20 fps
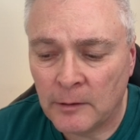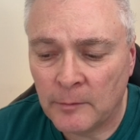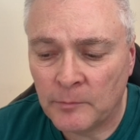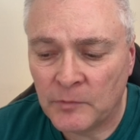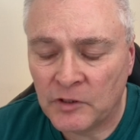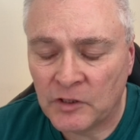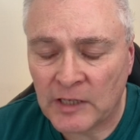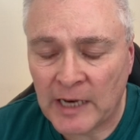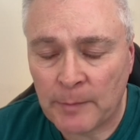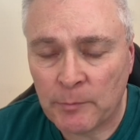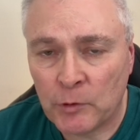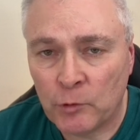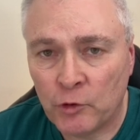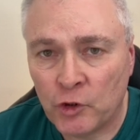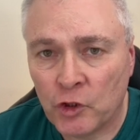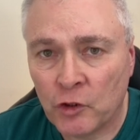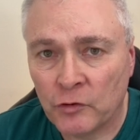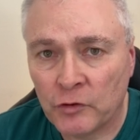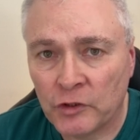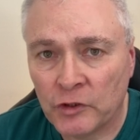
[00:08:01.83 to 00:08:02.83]
Samuel
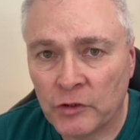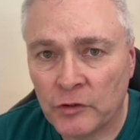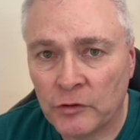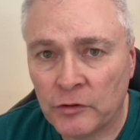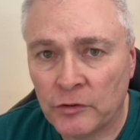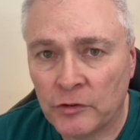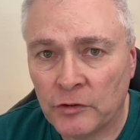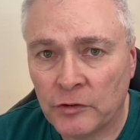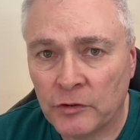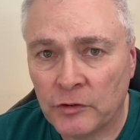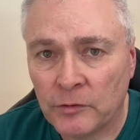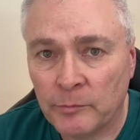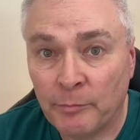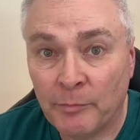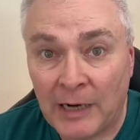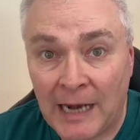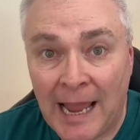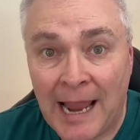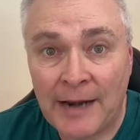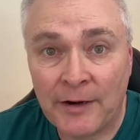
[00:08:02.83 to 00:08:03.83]
Johnson's
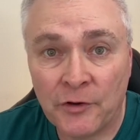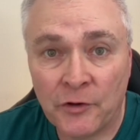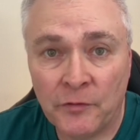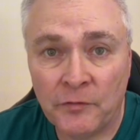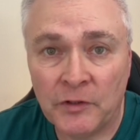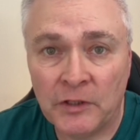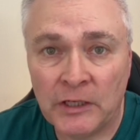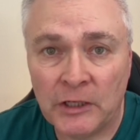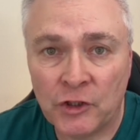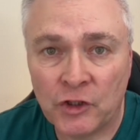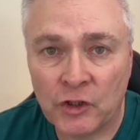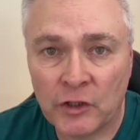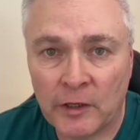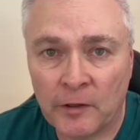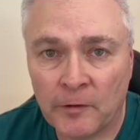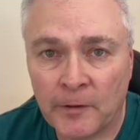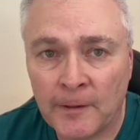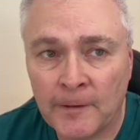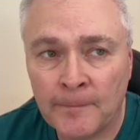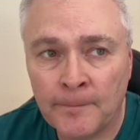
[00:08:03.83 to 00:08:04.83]
plan of a
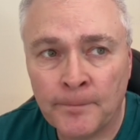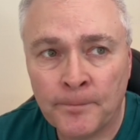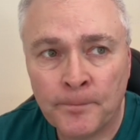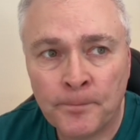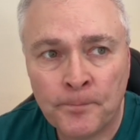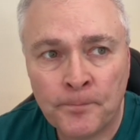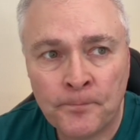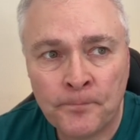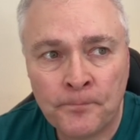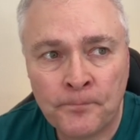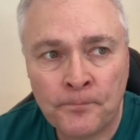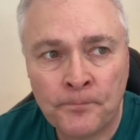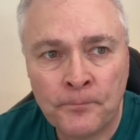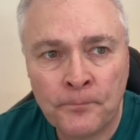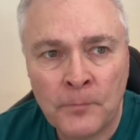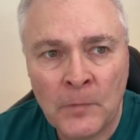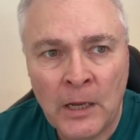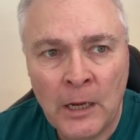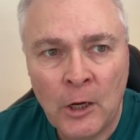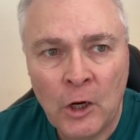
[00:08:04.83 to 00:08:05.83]
dictionary.
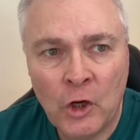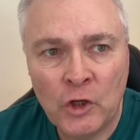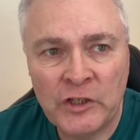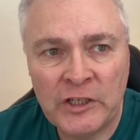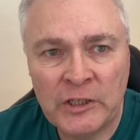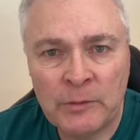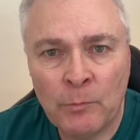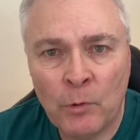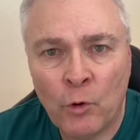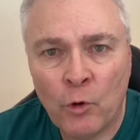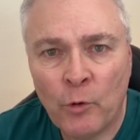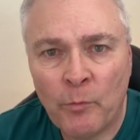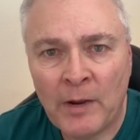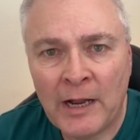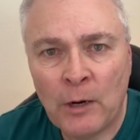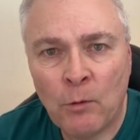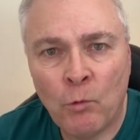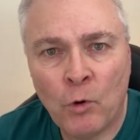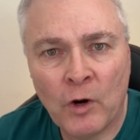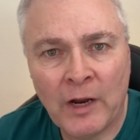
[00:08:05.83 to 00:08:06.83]
Because it's more
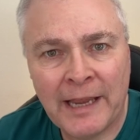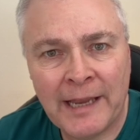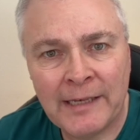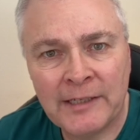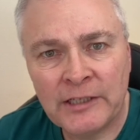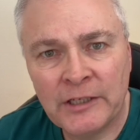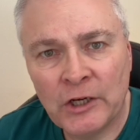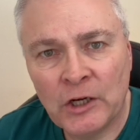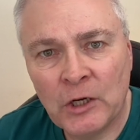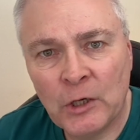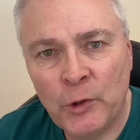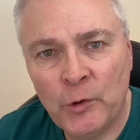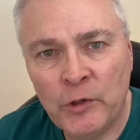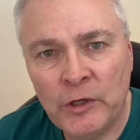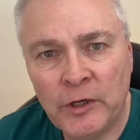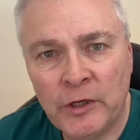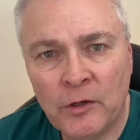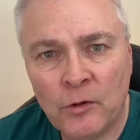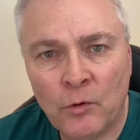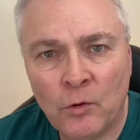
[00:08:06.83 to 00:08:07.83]
about what gets
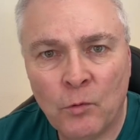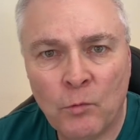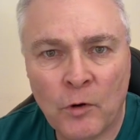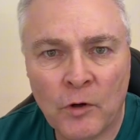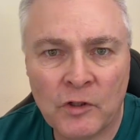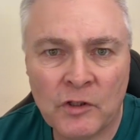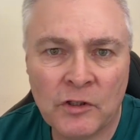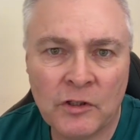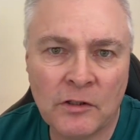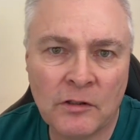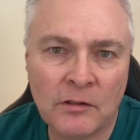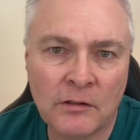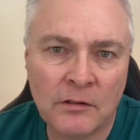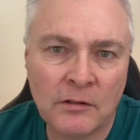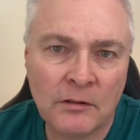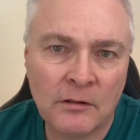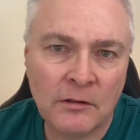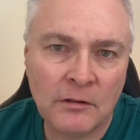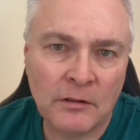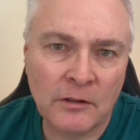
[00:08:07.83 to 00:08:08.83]
included or what's
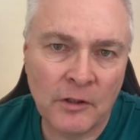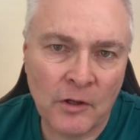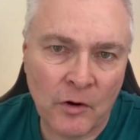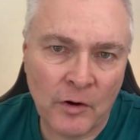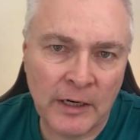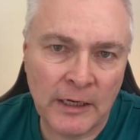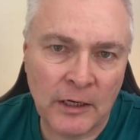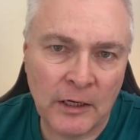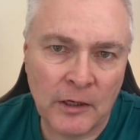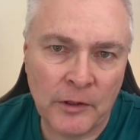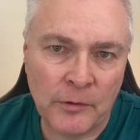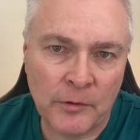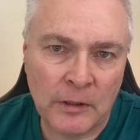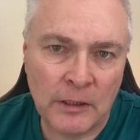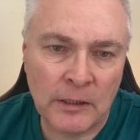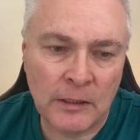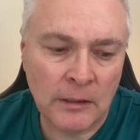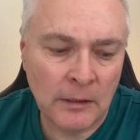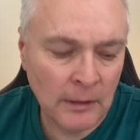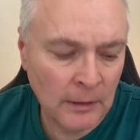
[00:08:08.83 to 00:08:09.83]
not
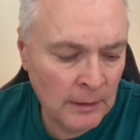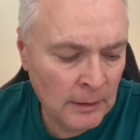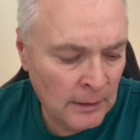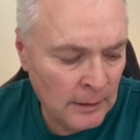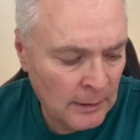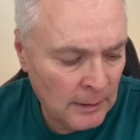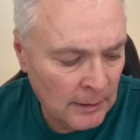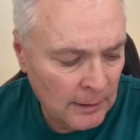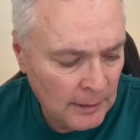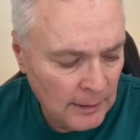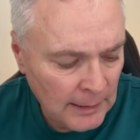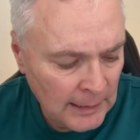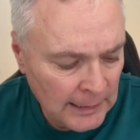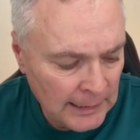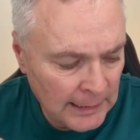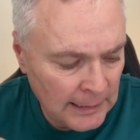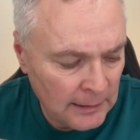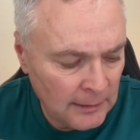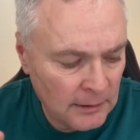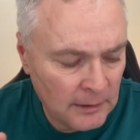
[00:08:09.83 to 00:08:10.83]
included.
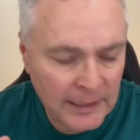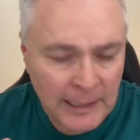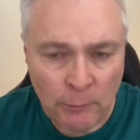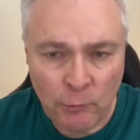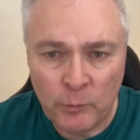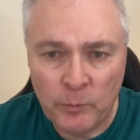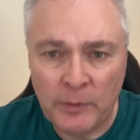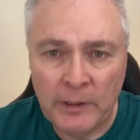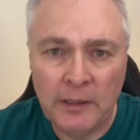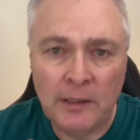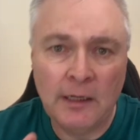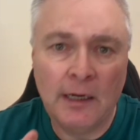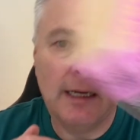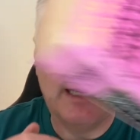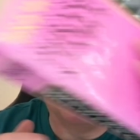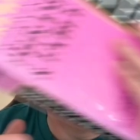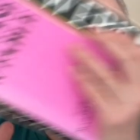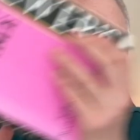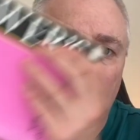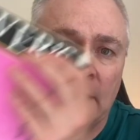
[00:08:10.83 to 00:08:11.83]
And that would have been the
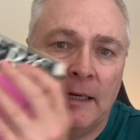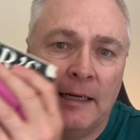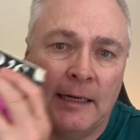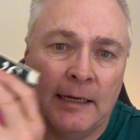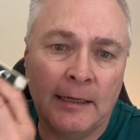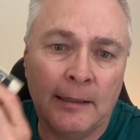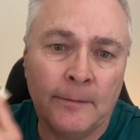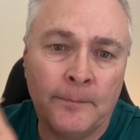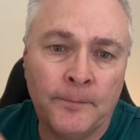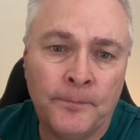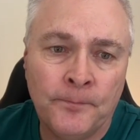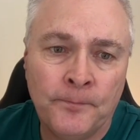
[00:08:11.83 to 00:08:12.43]
case here.